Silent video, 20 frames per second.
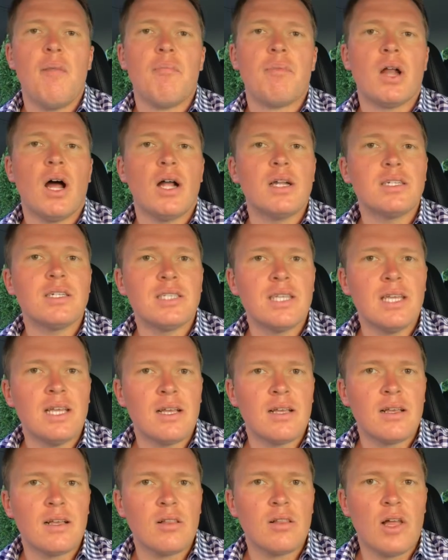But I just
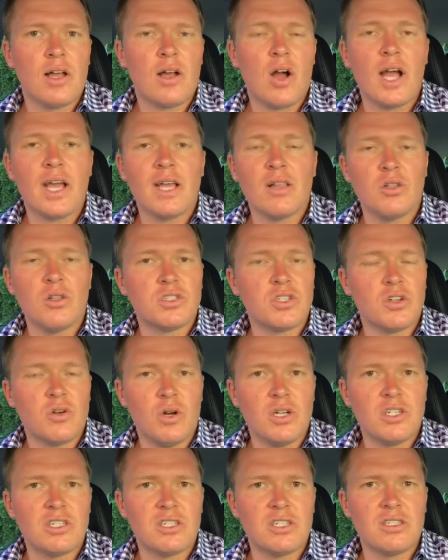think, like, I get lots of
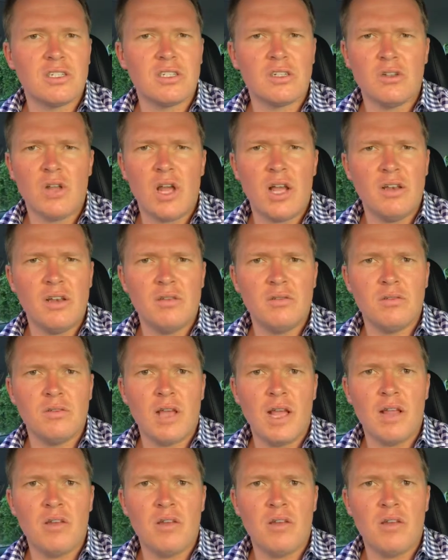questions, and